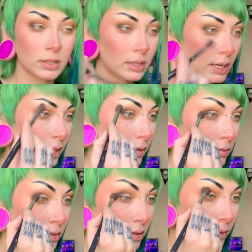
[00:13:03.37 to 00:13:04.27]
that I
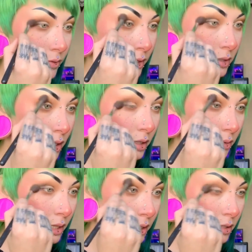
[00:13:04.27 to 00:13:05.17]
used the first color
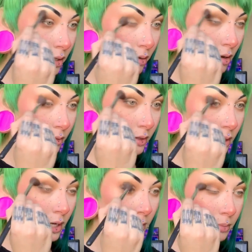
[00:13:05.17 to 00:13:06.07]
with to go
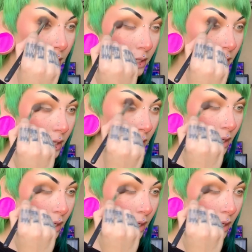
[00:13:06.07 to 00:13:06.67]
over and blend it